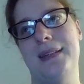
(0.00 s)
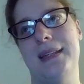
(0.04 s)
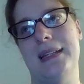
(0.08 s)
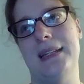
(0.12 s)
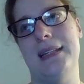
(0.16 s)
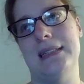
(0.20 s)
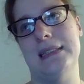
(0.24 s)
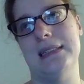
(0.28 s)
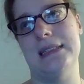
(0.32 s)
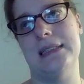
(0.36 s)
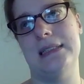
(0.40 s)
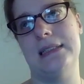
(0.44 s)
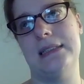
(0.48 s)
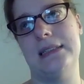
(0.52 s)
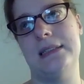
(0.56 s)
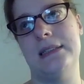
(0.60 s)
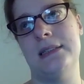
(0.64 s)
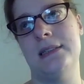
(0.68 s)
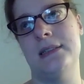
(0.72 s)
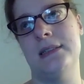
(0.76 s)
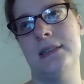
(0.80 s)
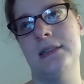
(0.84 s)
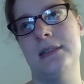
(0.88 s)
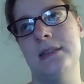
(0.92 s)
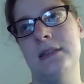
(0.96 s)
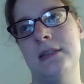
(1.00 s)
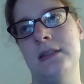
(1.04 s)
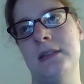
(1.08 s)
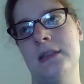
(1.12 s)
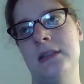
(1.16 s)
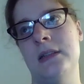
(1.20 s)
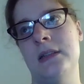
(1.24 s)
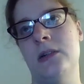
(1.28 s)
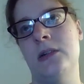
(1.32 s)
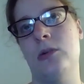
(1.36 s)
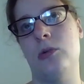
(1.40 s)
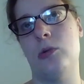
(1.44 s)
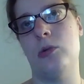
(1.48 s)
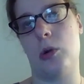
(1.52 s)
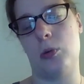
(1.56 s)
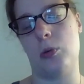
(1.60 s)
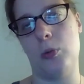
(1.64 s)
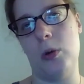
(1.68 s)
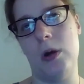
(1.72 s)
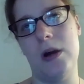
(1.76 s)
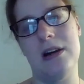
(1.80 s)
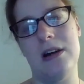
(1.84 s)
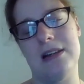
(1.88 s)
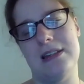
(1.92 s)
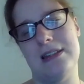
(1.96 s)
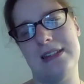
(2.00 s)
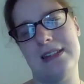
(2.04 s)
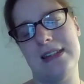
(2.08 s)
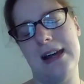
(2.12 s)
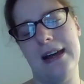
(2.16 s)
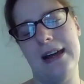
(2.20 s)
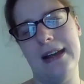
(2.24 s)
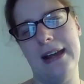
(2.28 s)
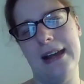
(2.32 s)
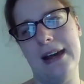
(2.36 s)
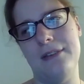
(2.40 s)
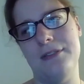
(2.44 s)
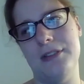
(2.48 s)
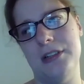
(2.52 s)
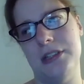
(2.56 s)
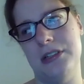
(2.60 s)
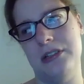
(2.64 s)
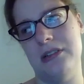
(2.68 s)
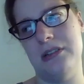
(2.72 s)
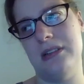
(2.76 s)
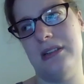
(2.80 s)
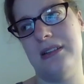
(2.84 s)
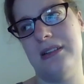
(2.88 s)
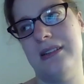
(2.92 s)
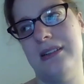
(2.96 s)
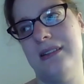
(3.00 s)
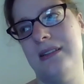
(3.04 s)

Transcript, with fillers: is or was I haven't